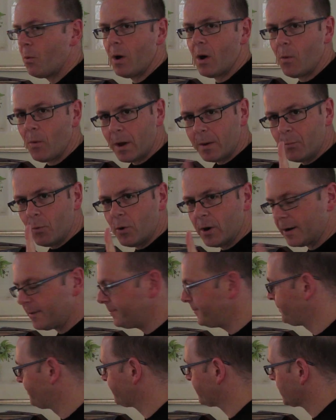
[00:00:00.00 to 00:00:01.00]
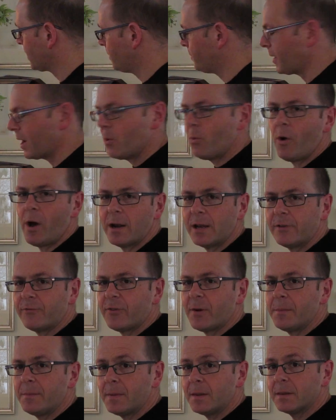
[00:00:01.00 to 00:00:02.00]
want one more. But I want it
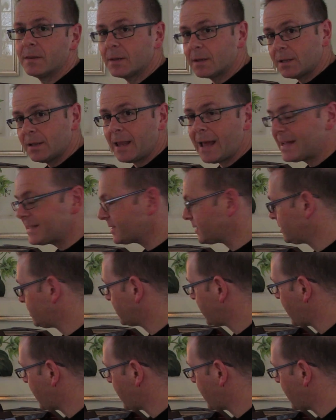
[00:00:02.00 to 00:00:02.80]
from the classical